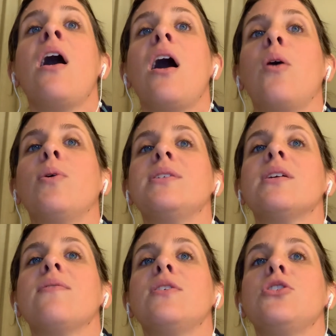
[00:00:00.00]
I want to
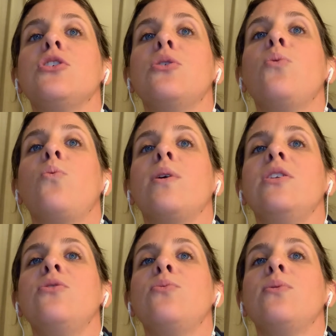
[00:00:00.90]
give it to you when
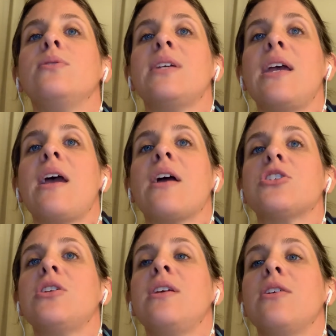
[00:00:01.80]
you take
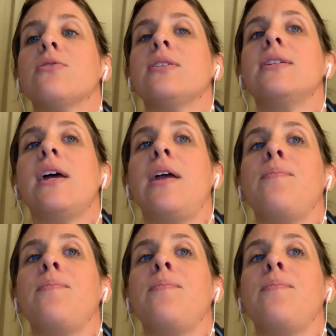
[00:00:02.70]
action here today.